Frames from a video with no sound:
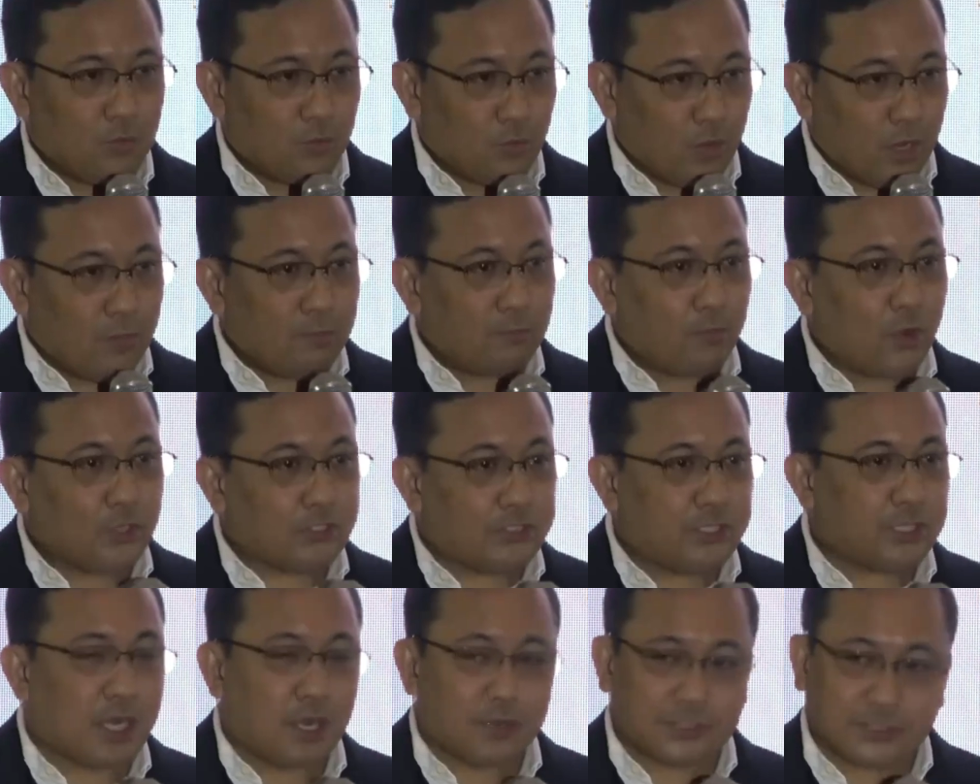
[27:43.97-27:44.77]
we're
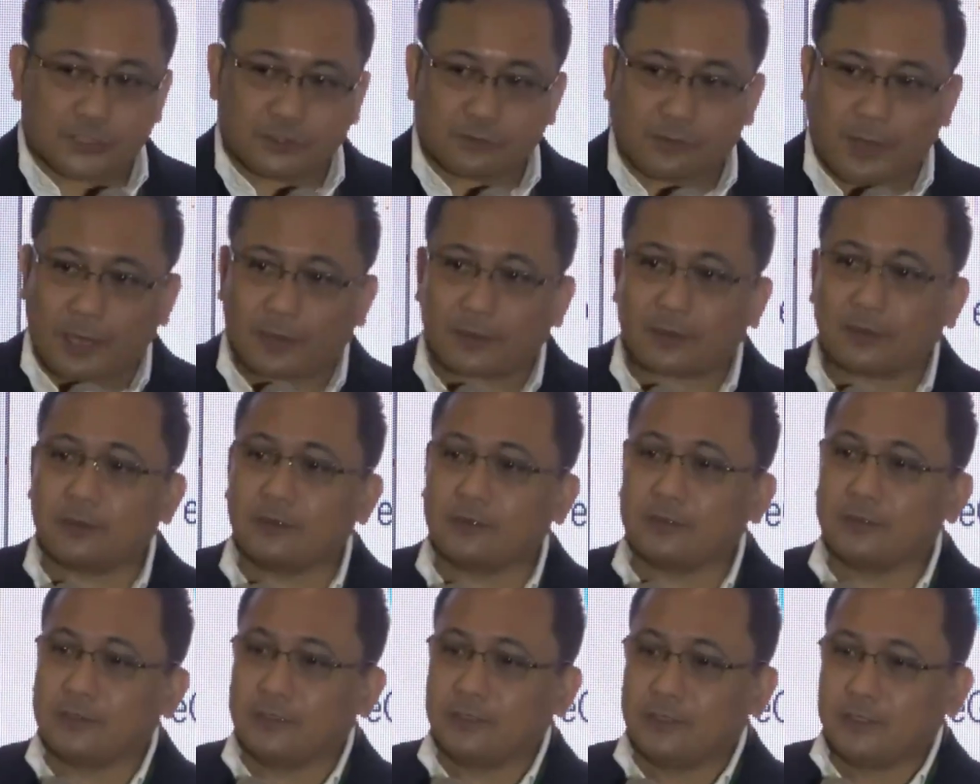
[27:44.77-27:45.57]
merging our strength,
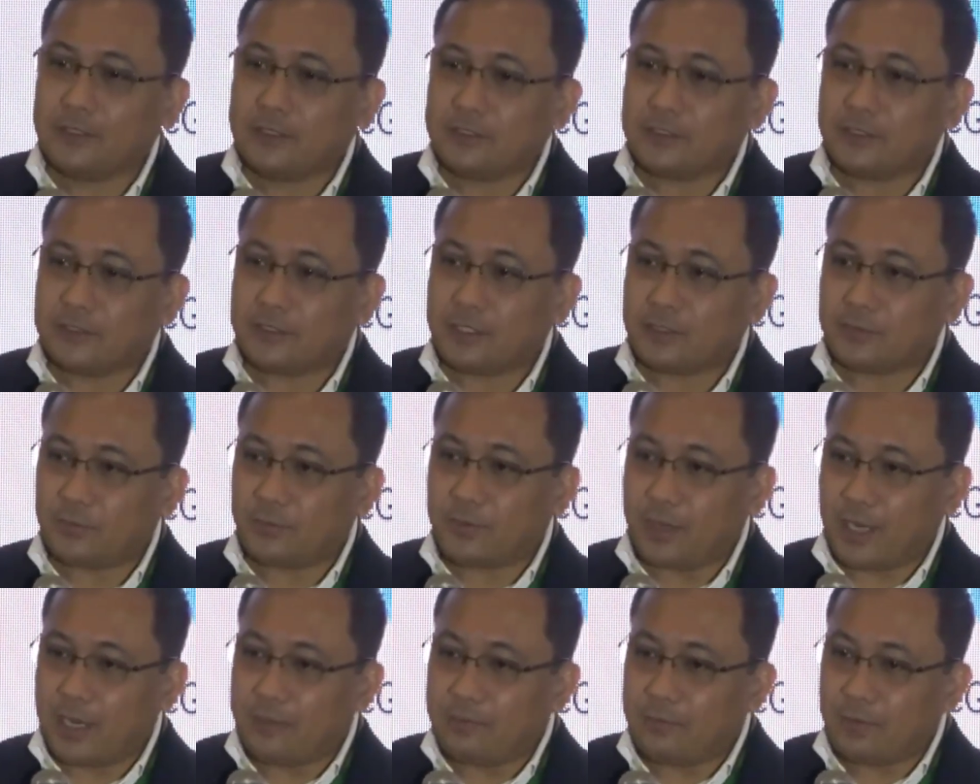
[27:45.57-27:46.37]
so that
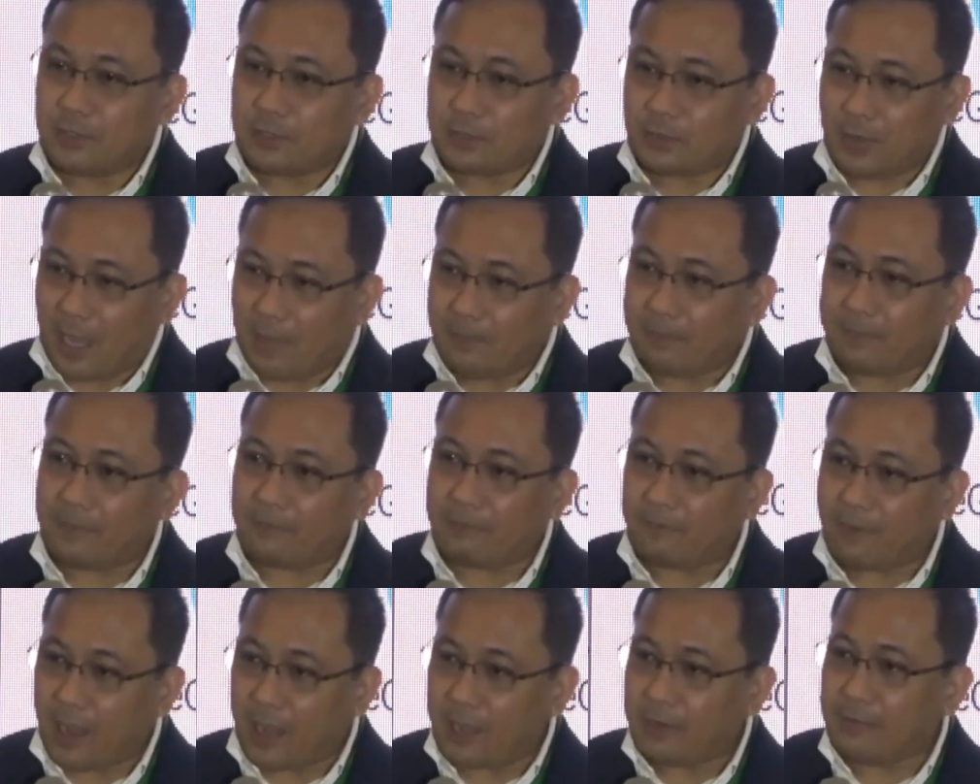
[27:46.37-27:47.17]
we're able to
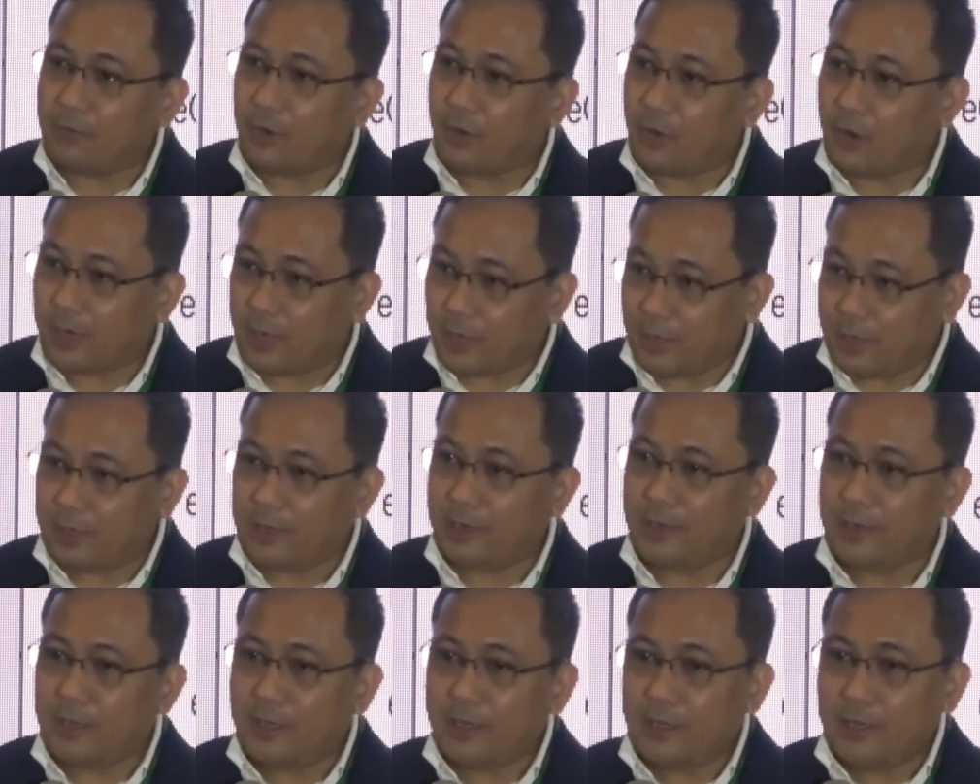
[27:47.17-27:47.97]
amplify
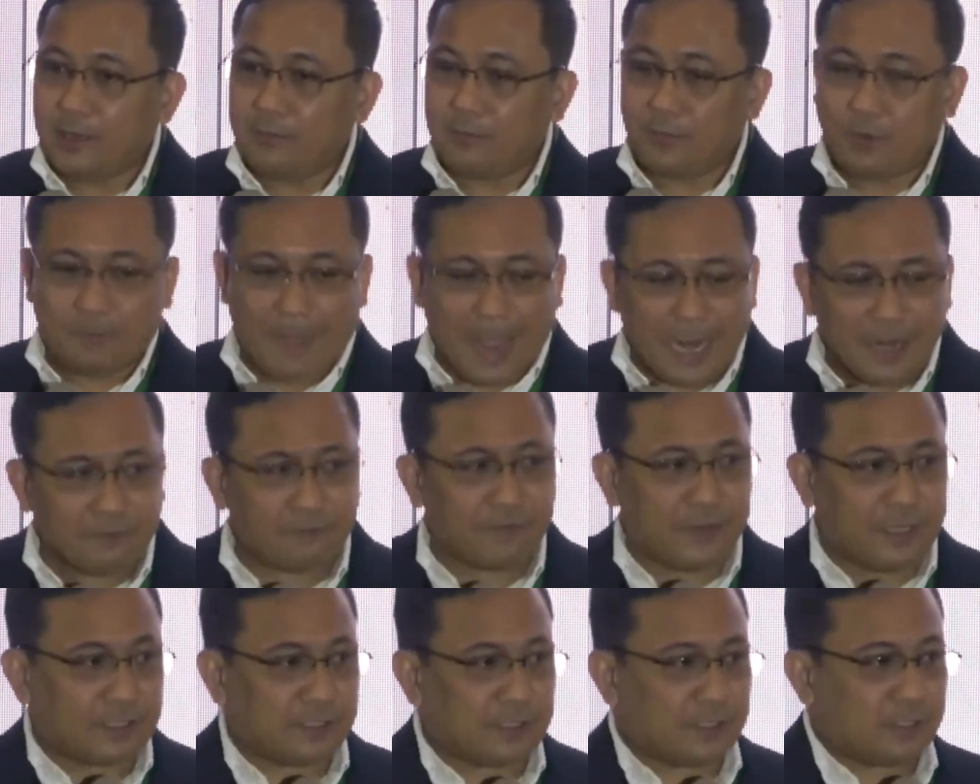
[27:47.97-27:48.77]
more
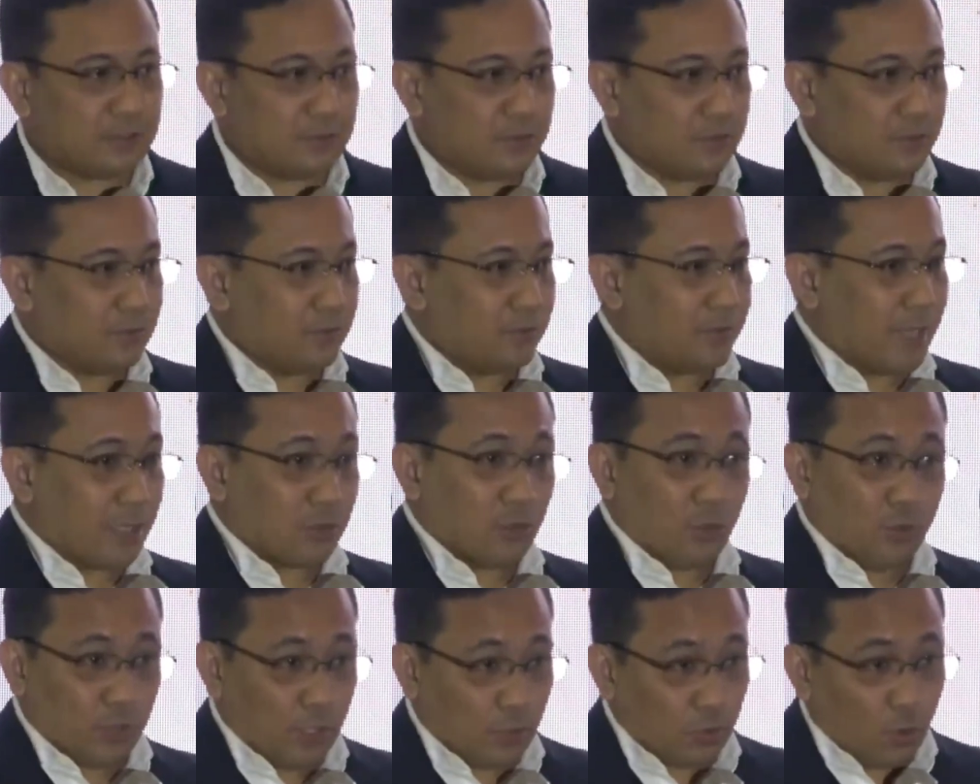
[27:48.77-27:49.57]
benefits to
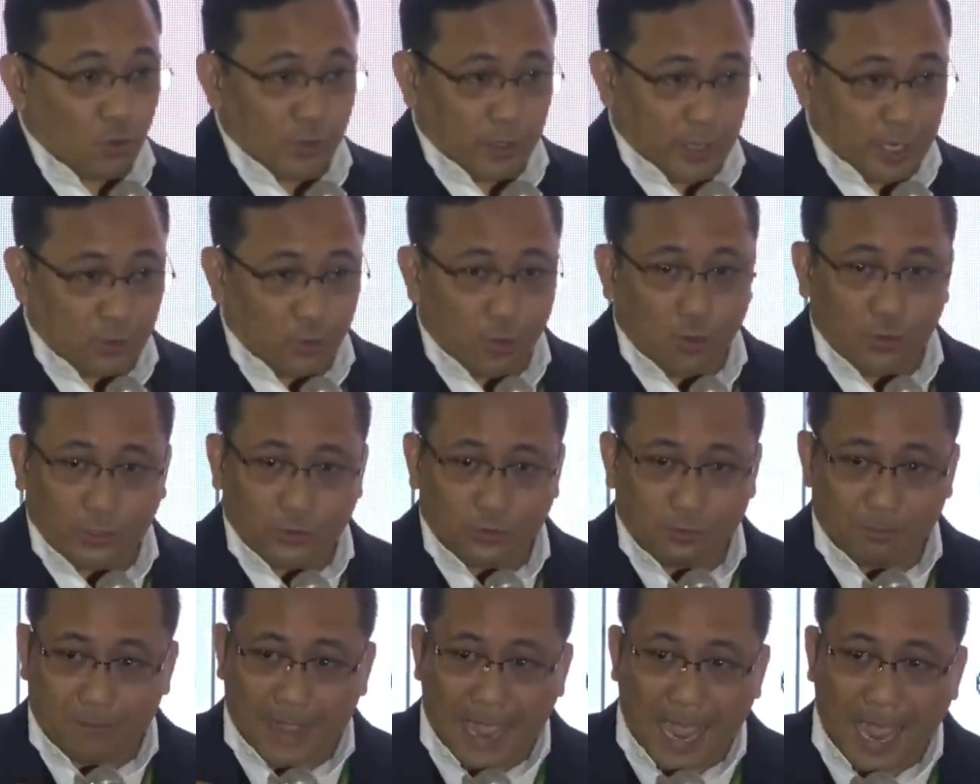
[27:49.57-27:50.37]
not
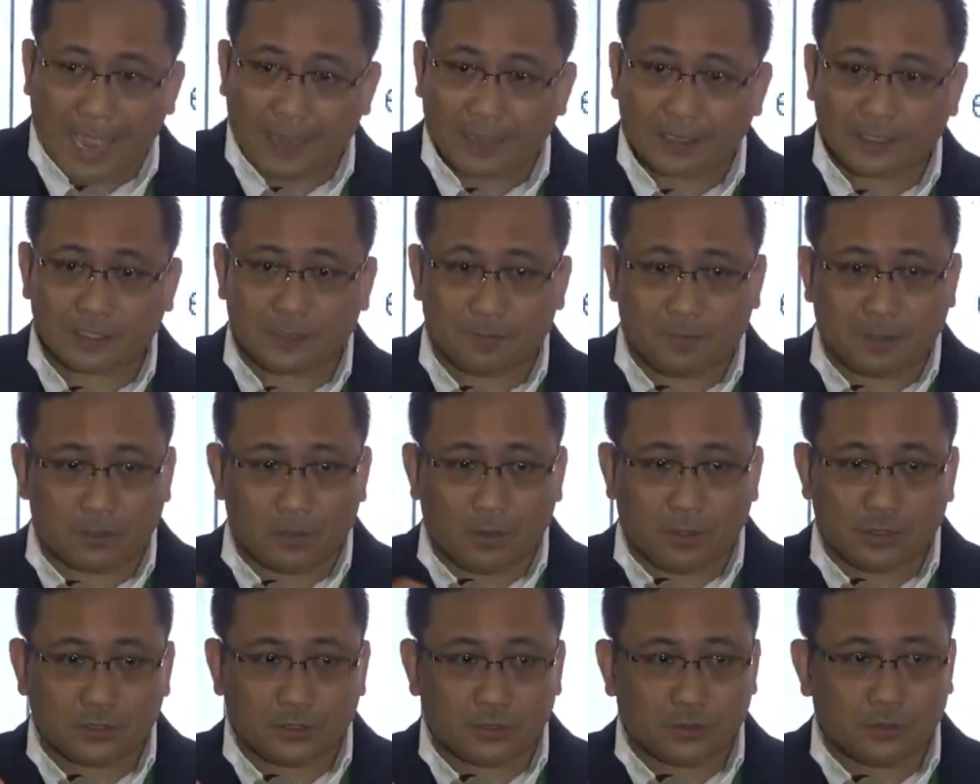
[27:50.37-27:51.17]
only to banks,
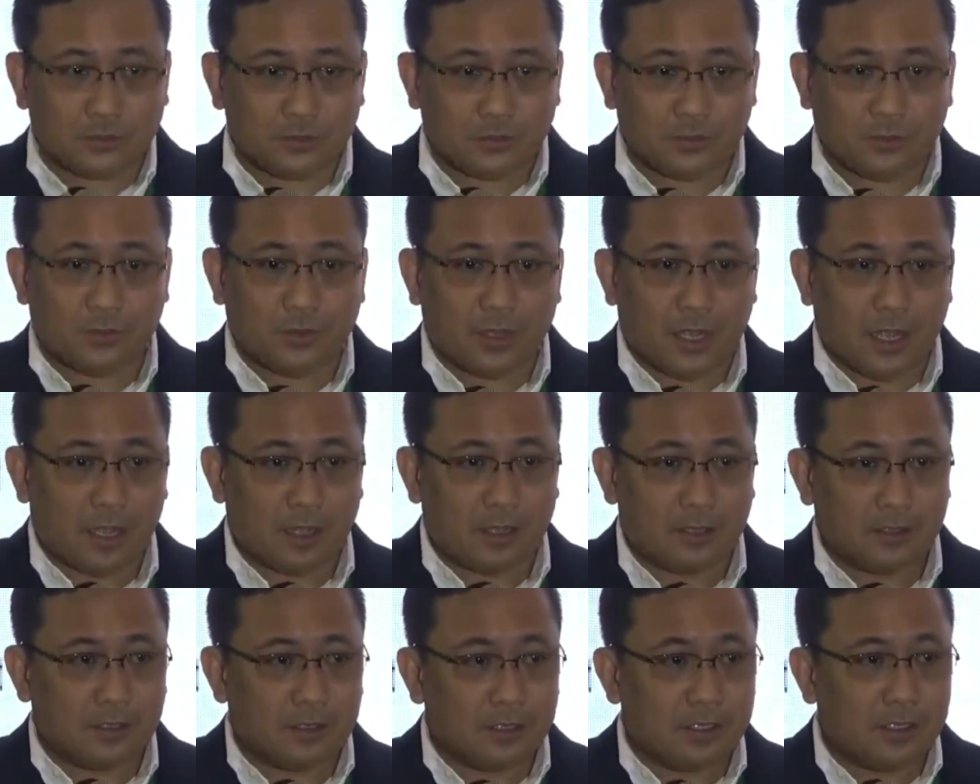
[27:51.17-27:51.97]
but also
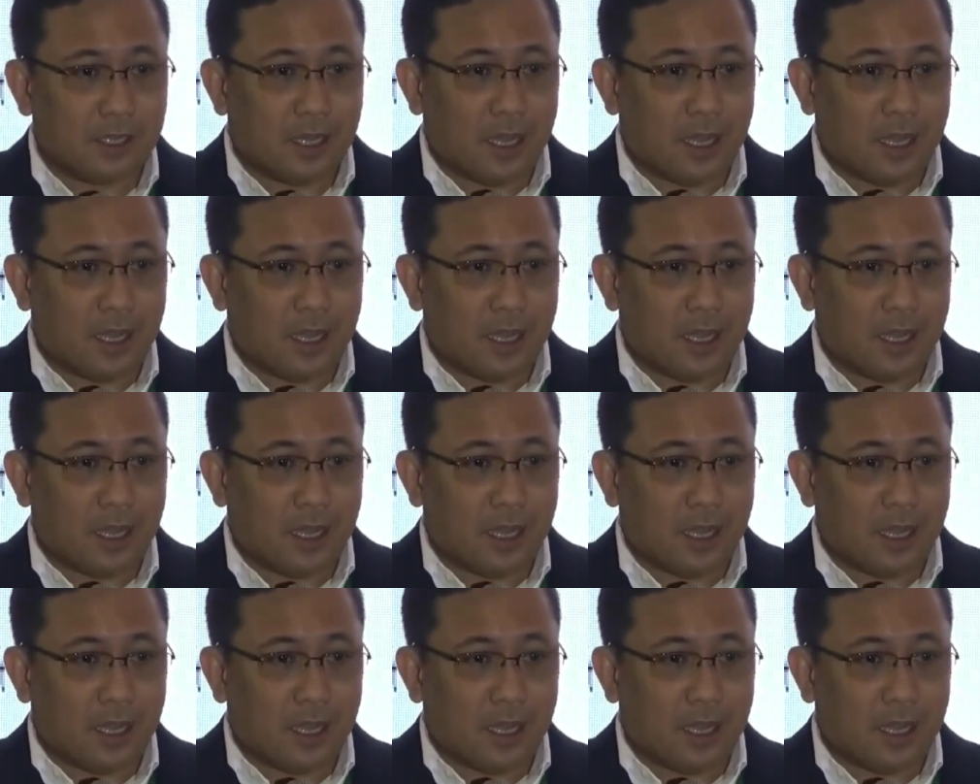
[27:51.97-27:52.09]
to